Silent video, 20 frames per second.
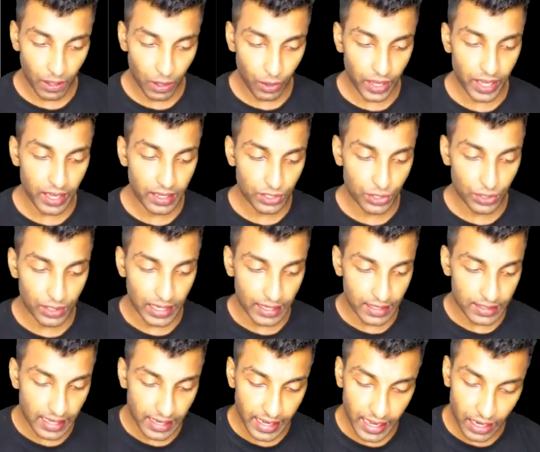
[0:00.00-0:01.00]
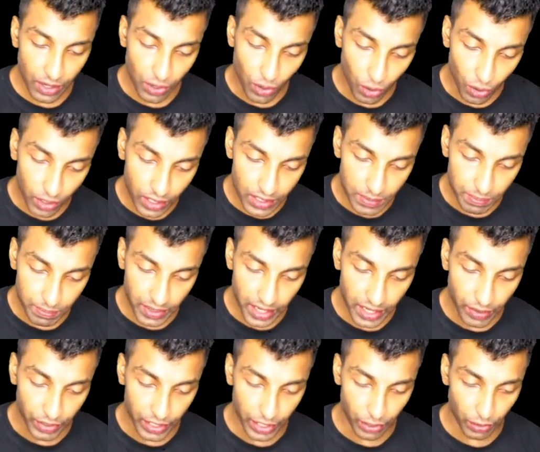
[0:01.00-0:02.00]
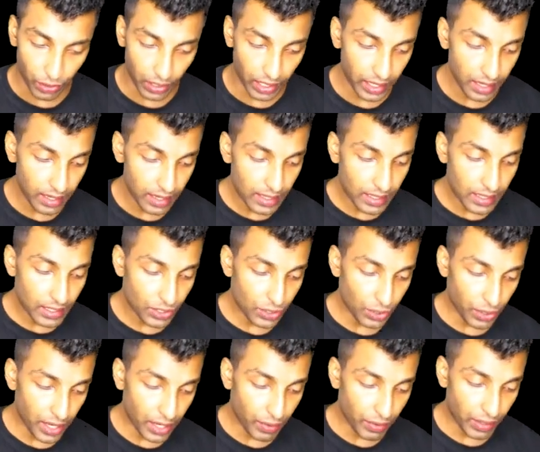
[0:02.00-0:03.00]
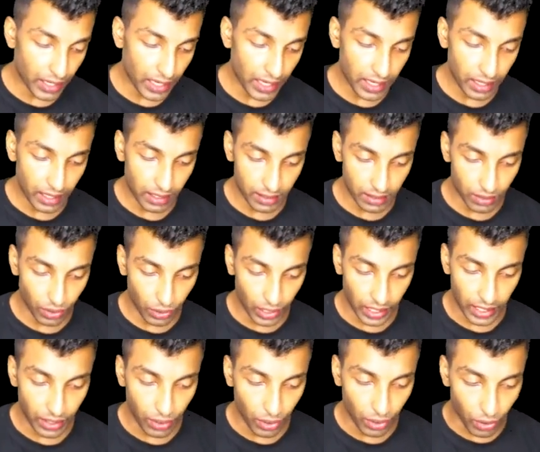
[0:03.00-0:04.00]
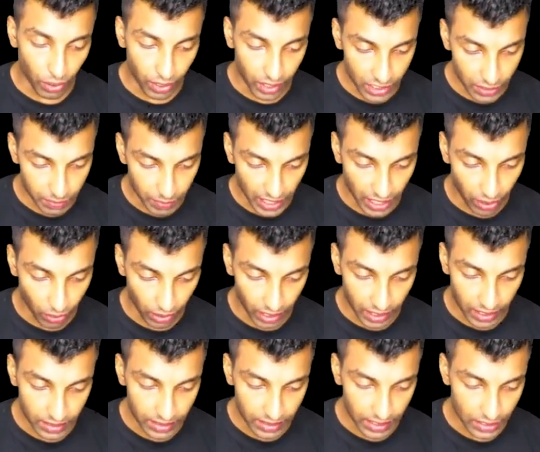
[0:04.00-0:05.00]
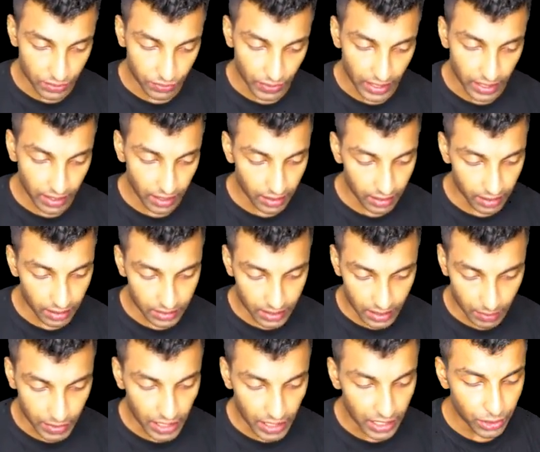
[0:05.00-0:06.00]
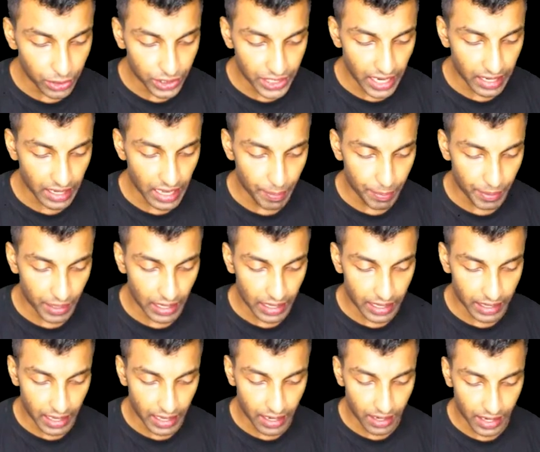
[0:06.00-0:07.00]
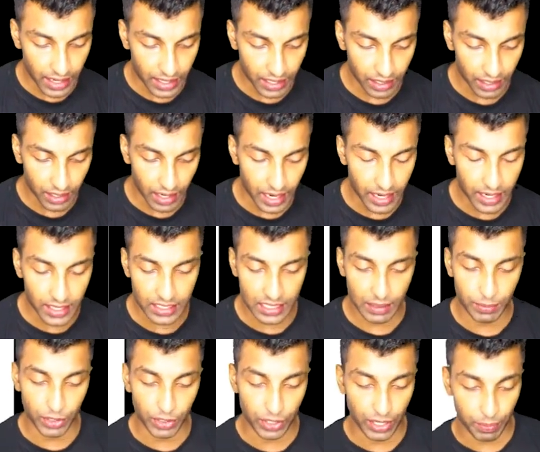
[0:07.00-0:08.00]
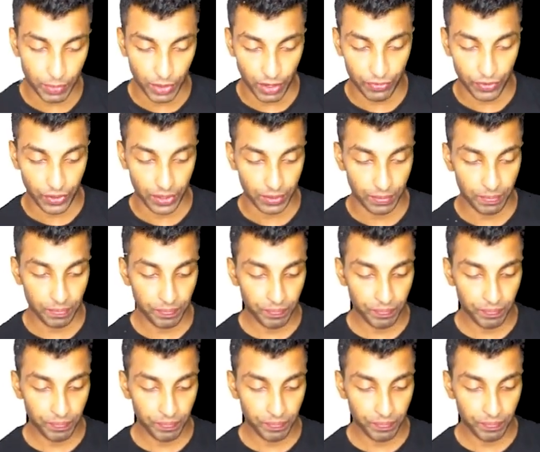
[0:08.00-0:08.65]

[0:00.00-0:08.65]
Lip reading: Okay, so that is again owner's equity only. So equity only, owner's money only. That's why similar to share capital, I can write here undistributed profit.